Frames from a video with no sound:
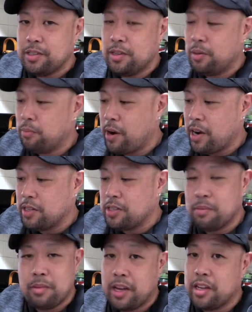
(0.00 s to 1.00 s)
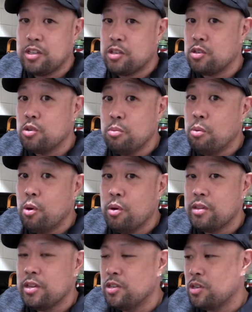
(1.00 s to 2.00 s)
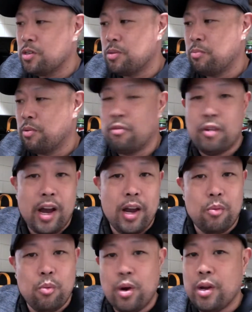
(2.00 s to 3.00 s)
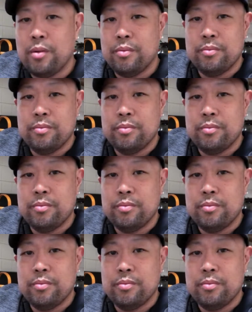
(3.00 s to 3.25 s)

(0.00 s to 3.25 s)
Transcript: little practice amp that can just do more than just provide what